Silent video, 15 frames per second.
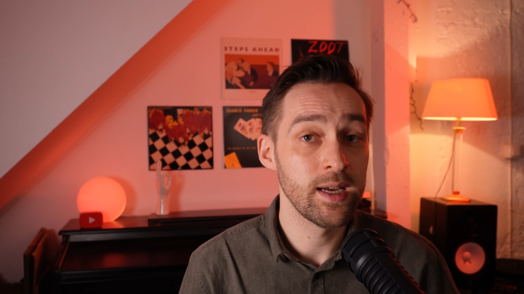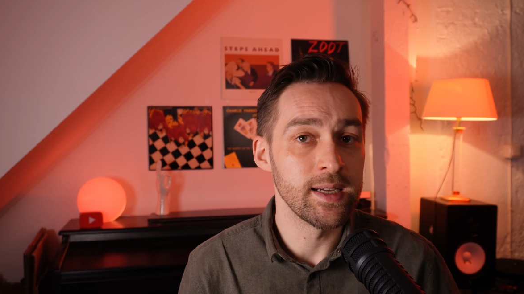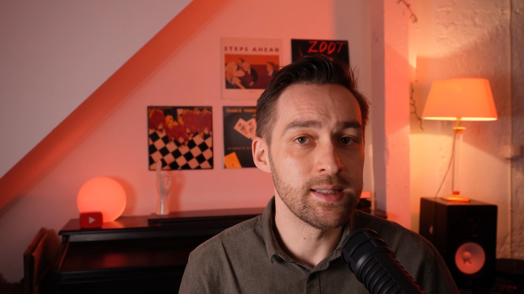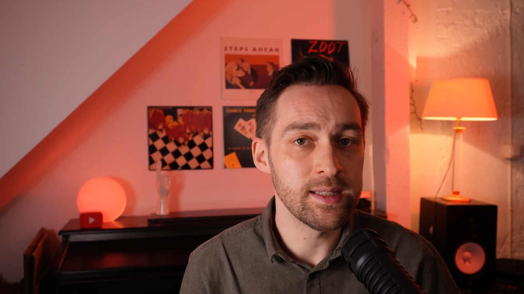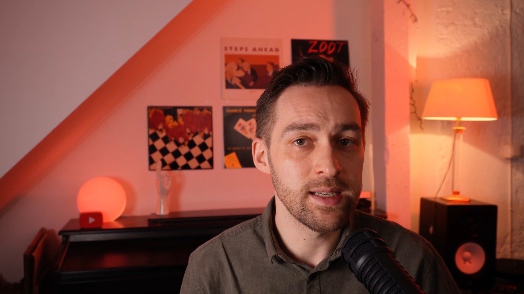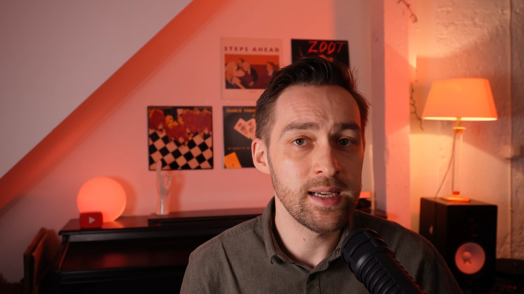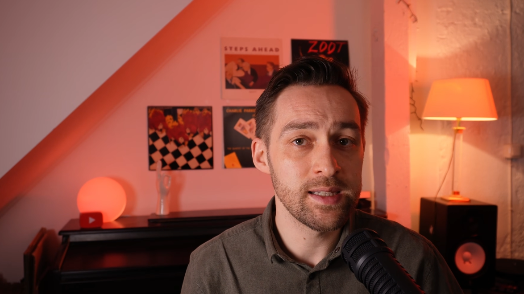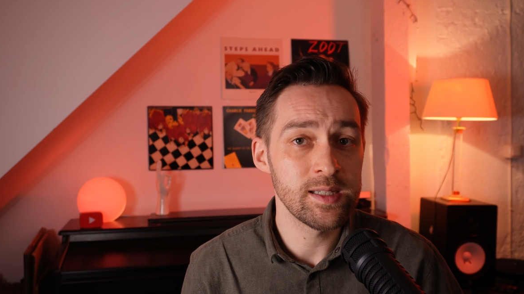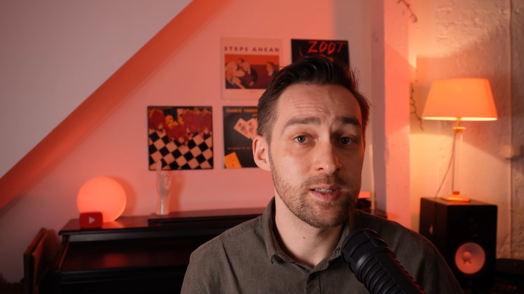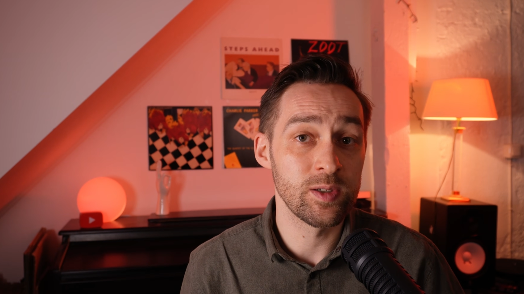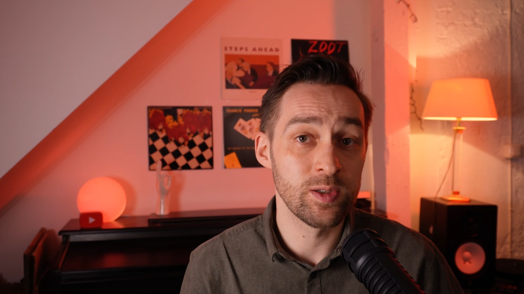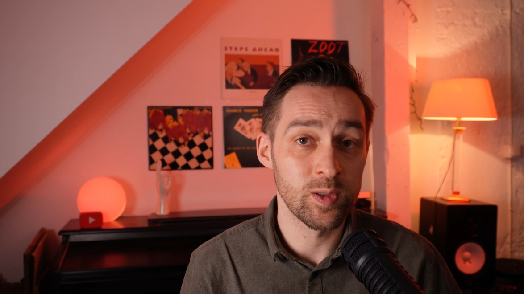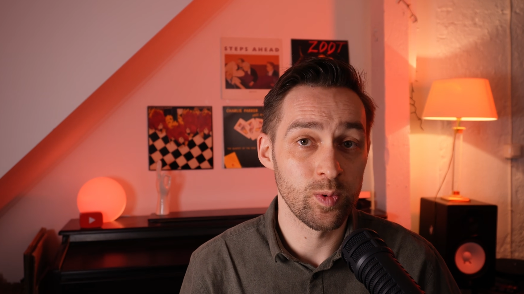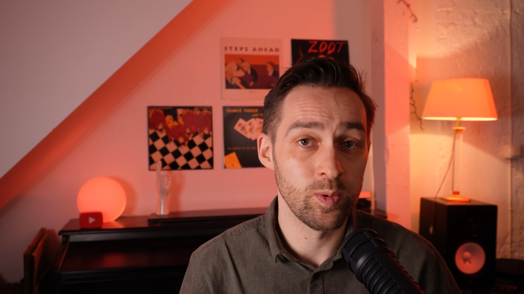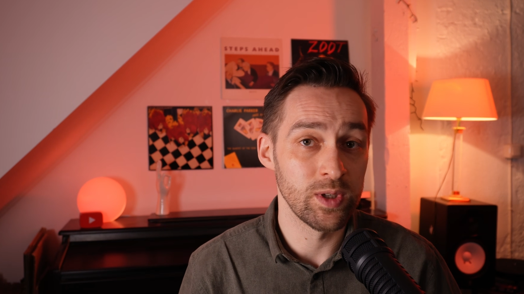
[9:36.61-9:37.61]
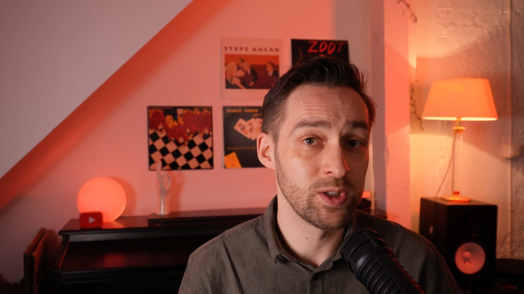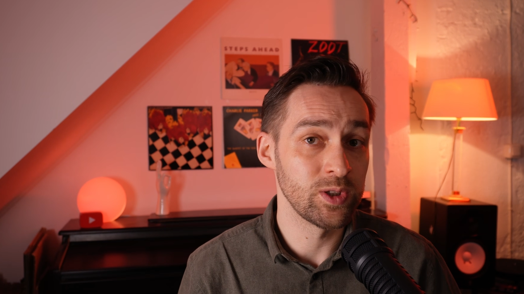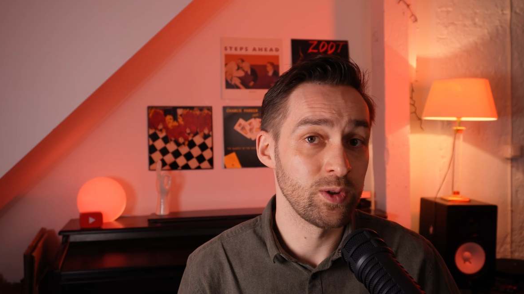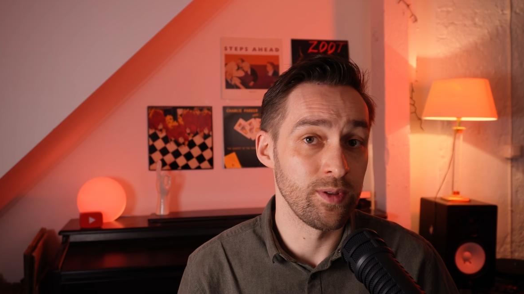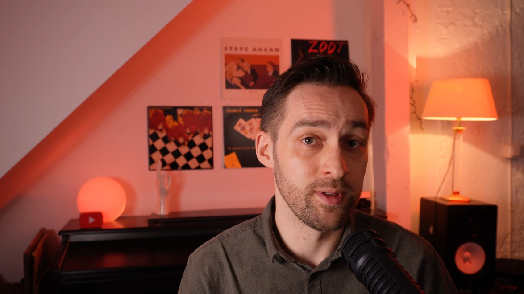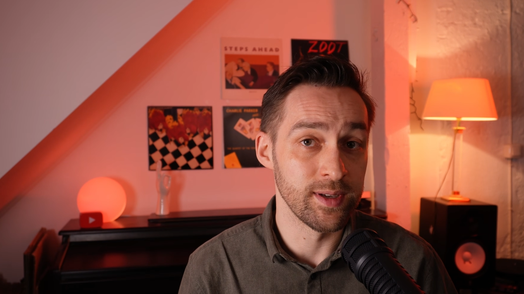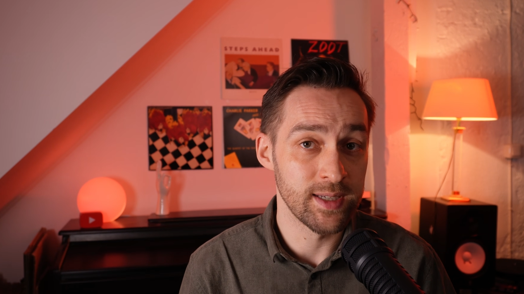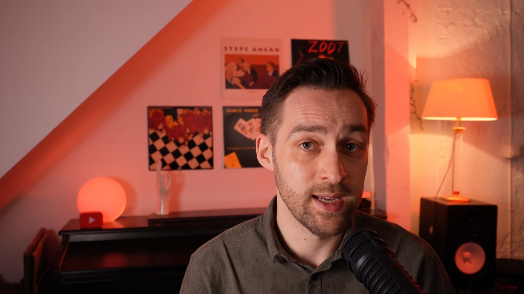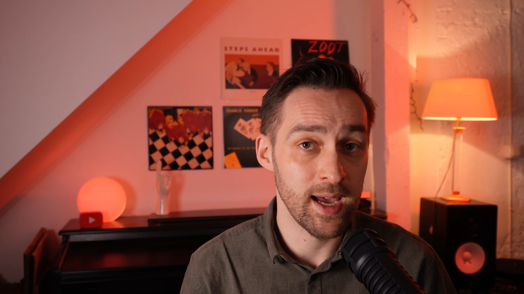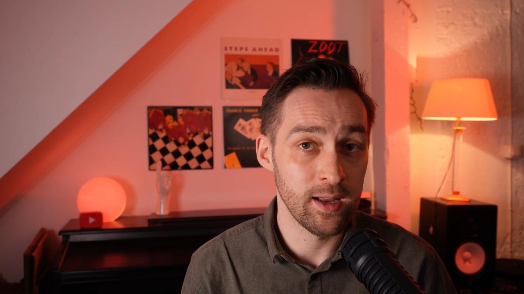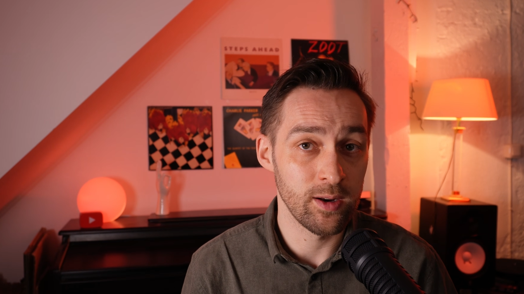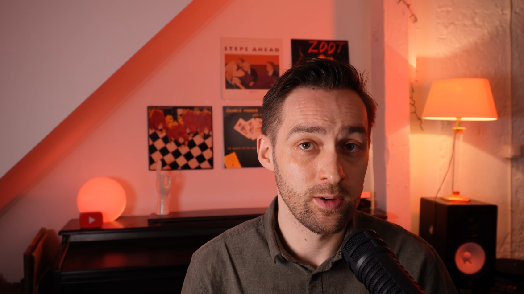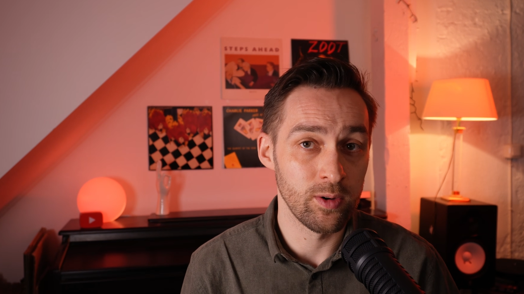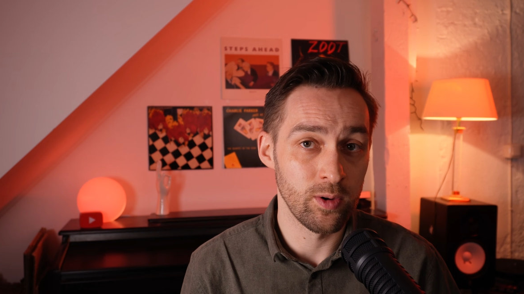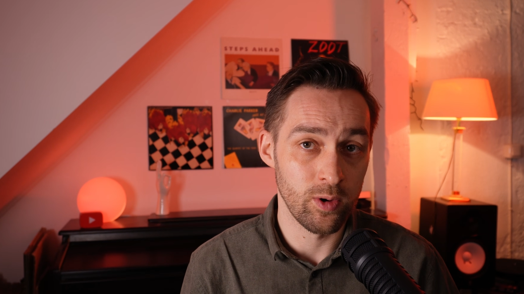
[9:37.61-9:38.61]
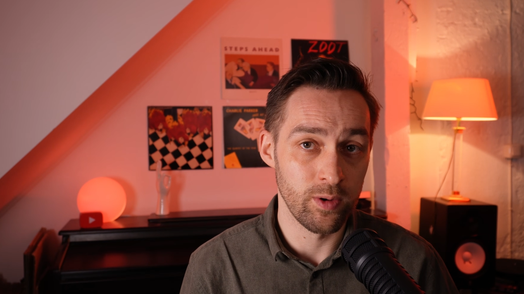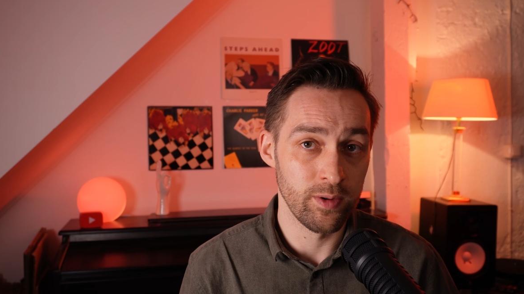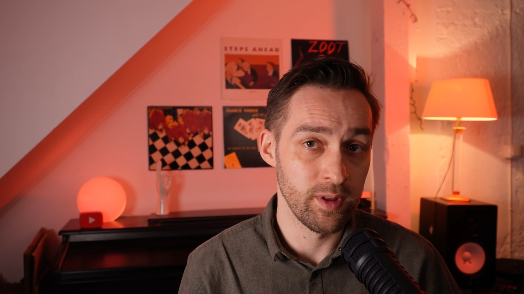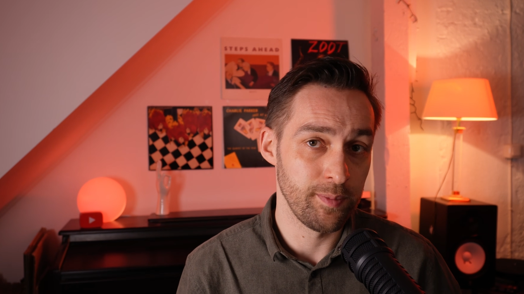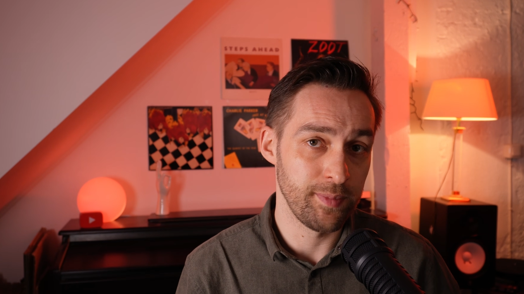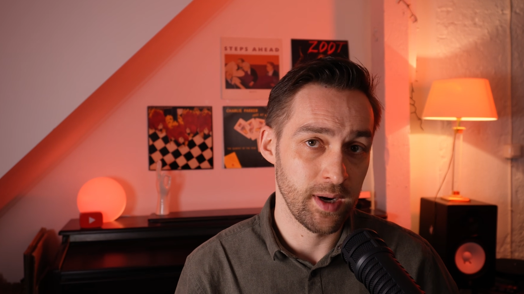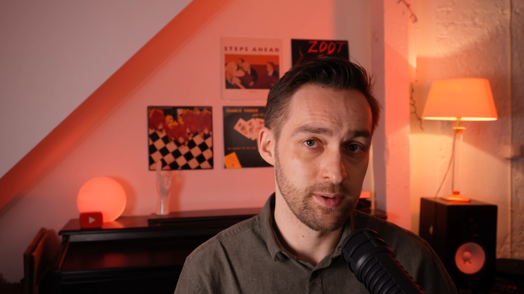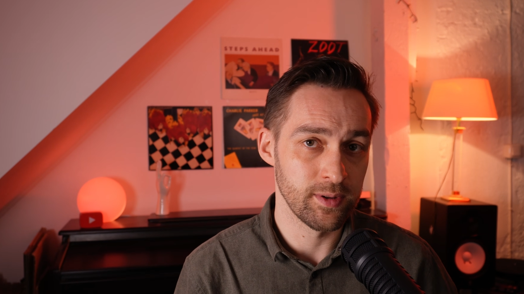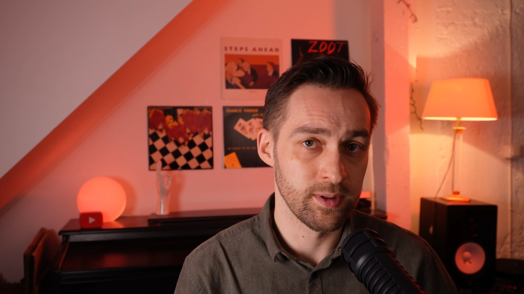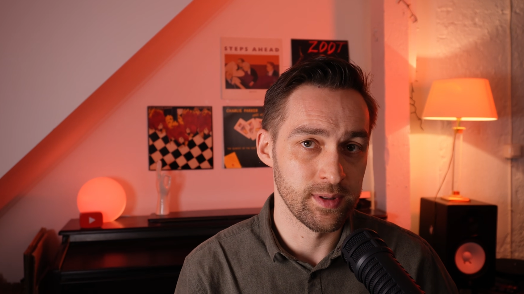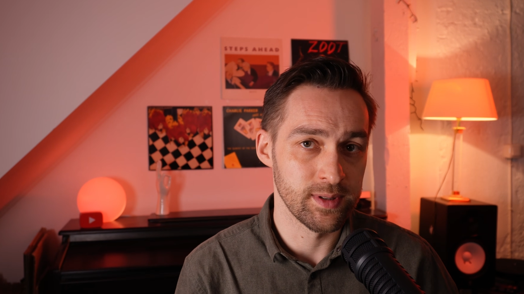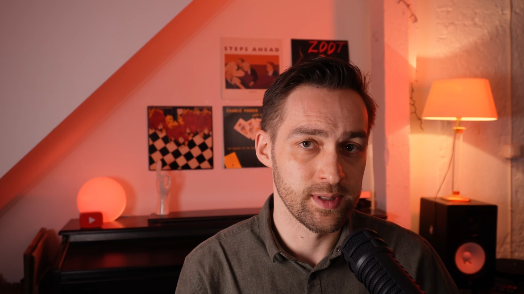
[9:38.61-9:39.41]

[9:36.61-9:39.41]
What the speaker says: it's easy to switch to the tenor or the baritone